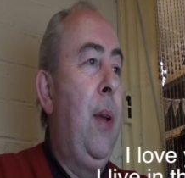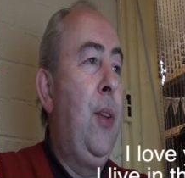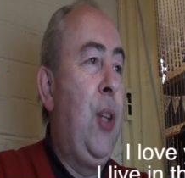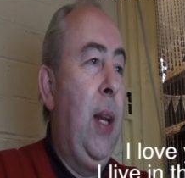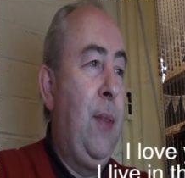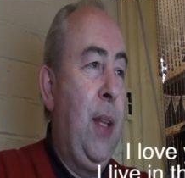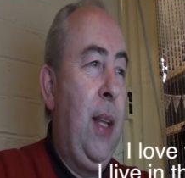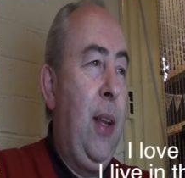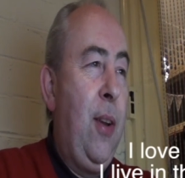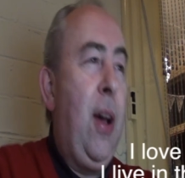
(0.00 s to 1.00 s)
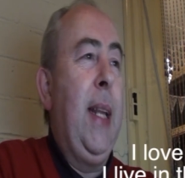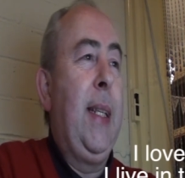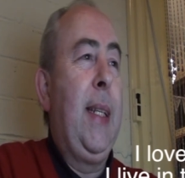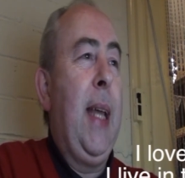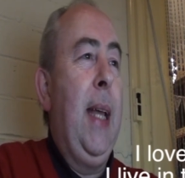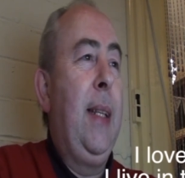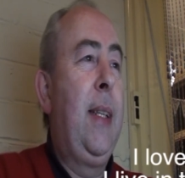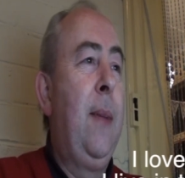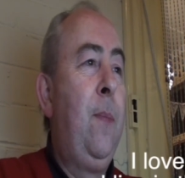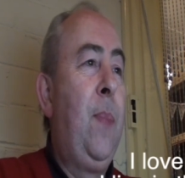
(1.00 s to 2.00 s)
She lives in the United
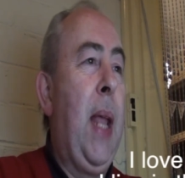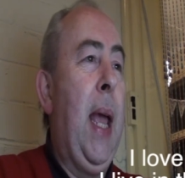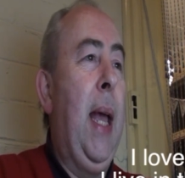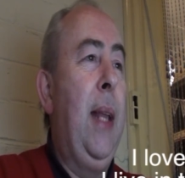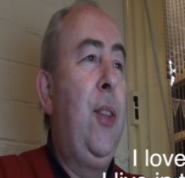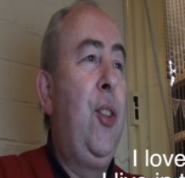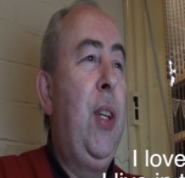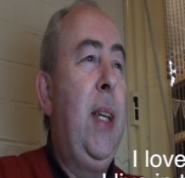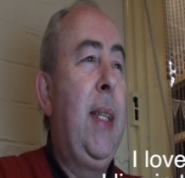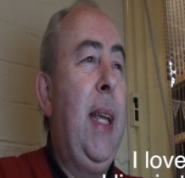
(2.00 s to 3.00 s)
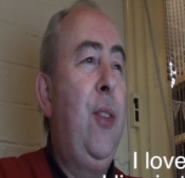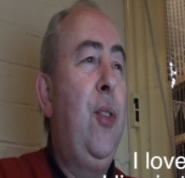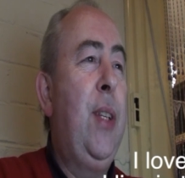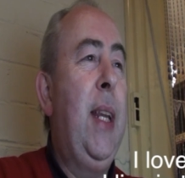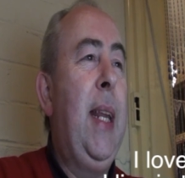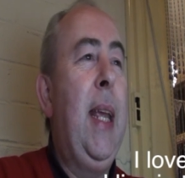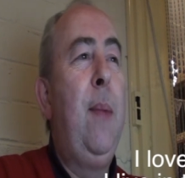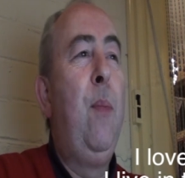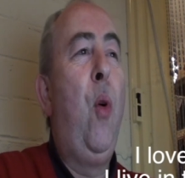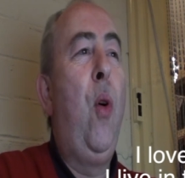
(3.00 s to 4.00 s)
States and she is interested in
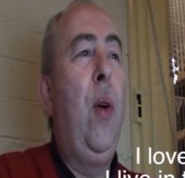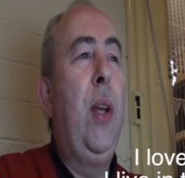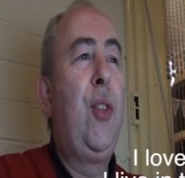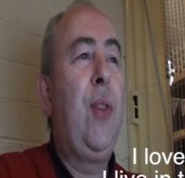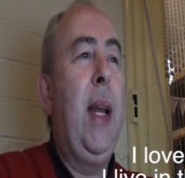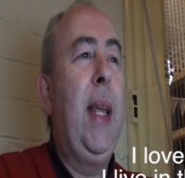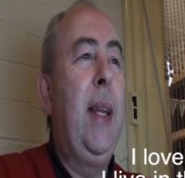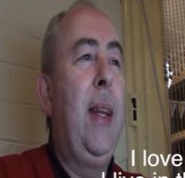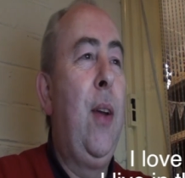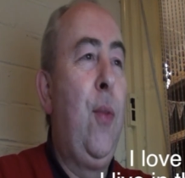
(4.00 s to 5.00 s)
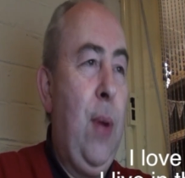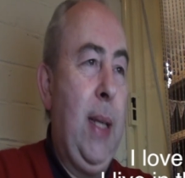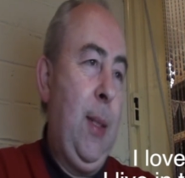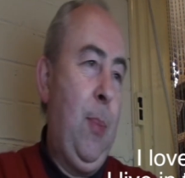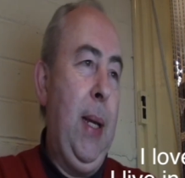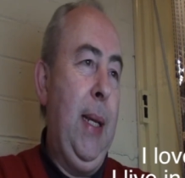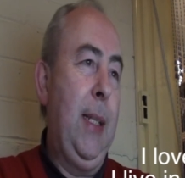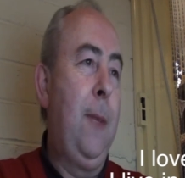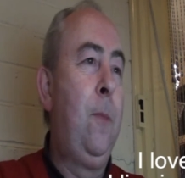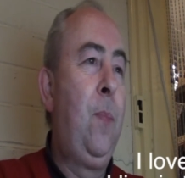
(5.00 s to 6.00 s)
more Australian recipes.